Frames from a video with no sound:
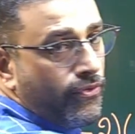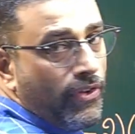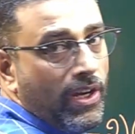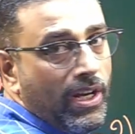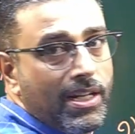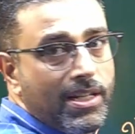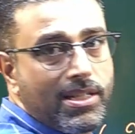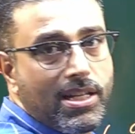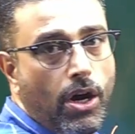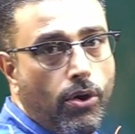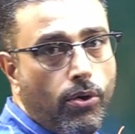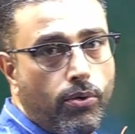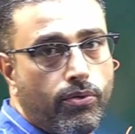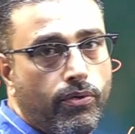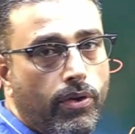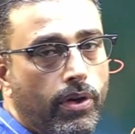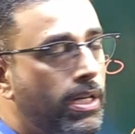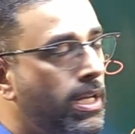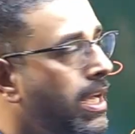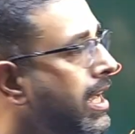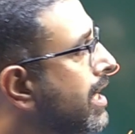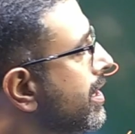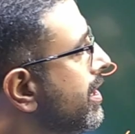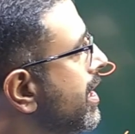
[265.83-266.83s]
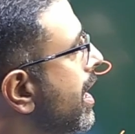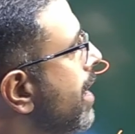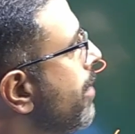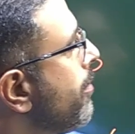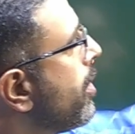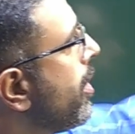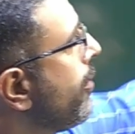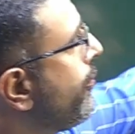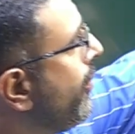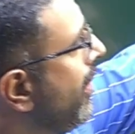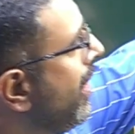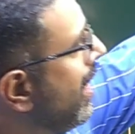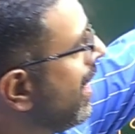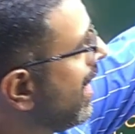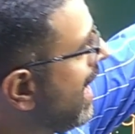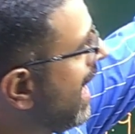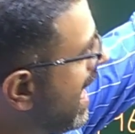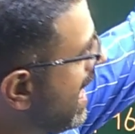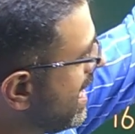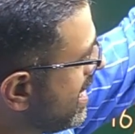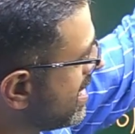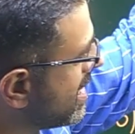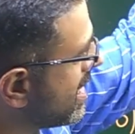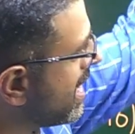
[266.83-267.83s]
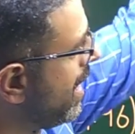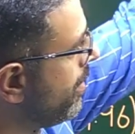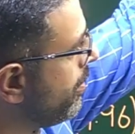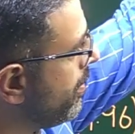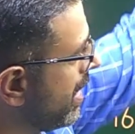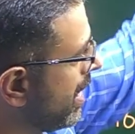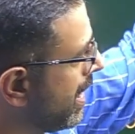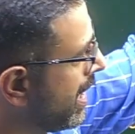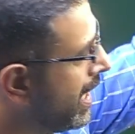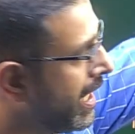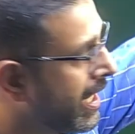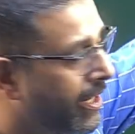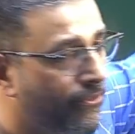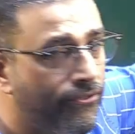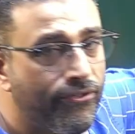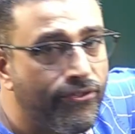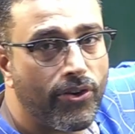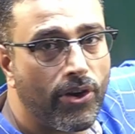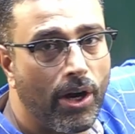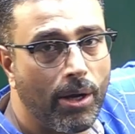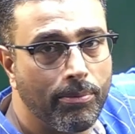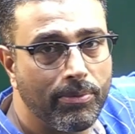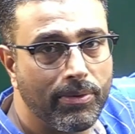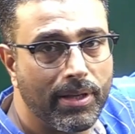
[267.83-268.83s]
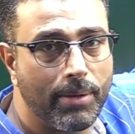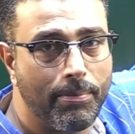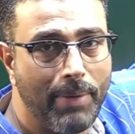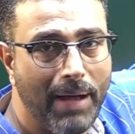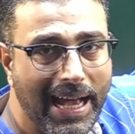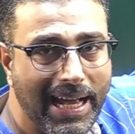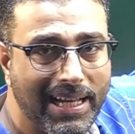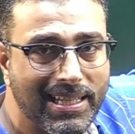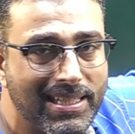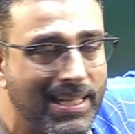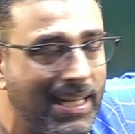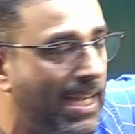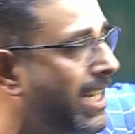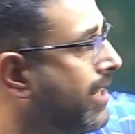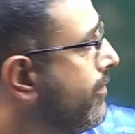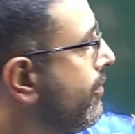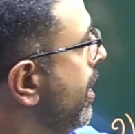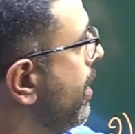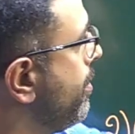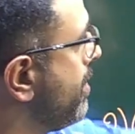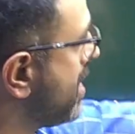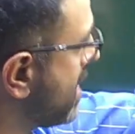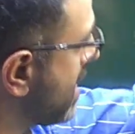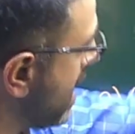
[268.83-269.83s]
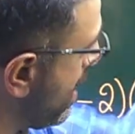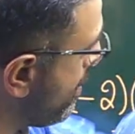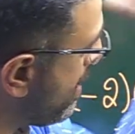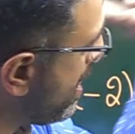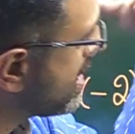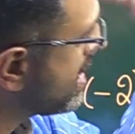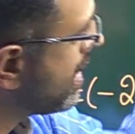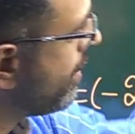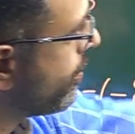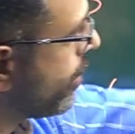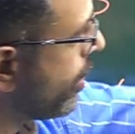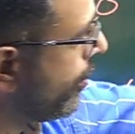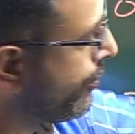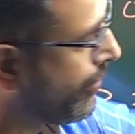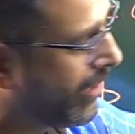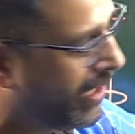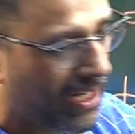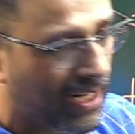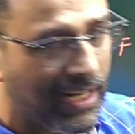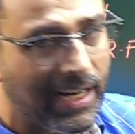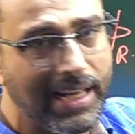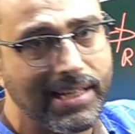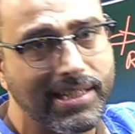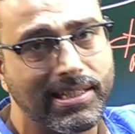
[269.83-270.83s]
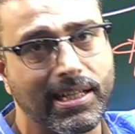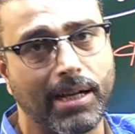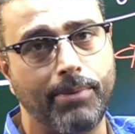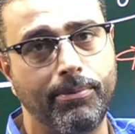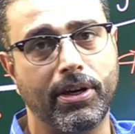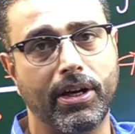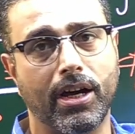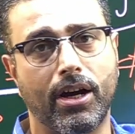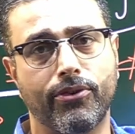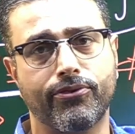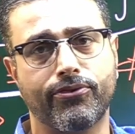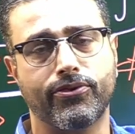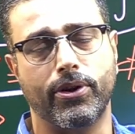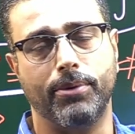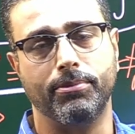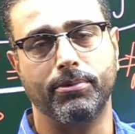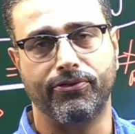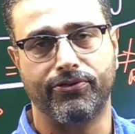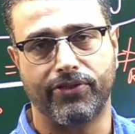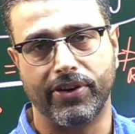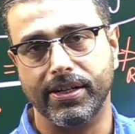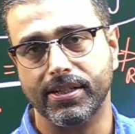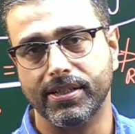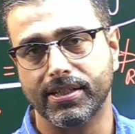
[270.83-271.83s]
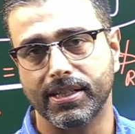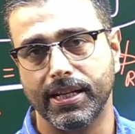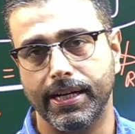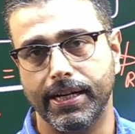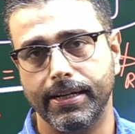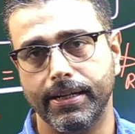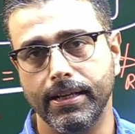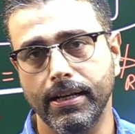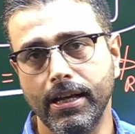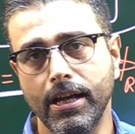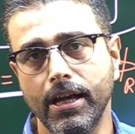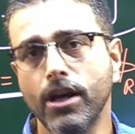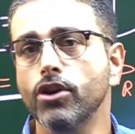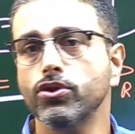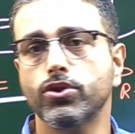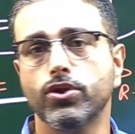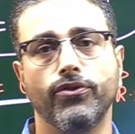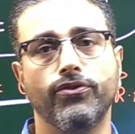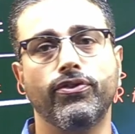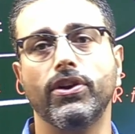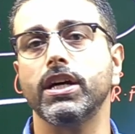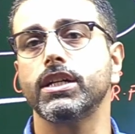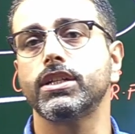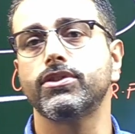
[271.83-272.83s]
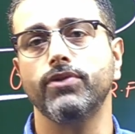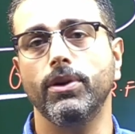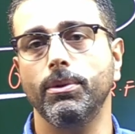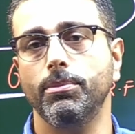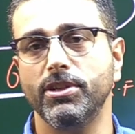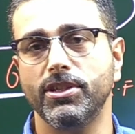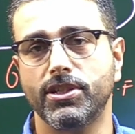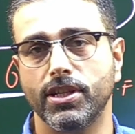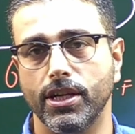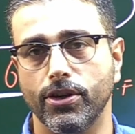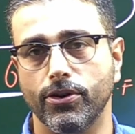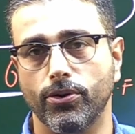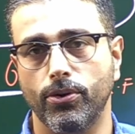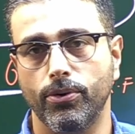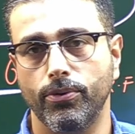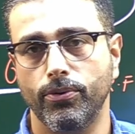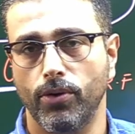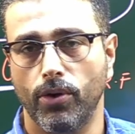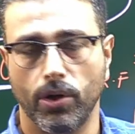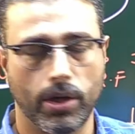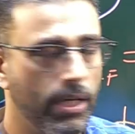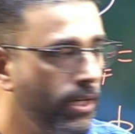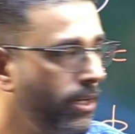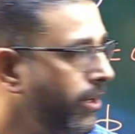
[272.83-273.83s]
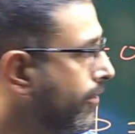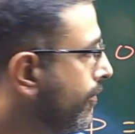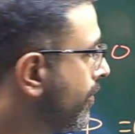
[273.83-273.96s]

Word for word: The number of field lines coming in from the back side will be same as number of field lines coming out from the front side. So flux will be 0. Okay,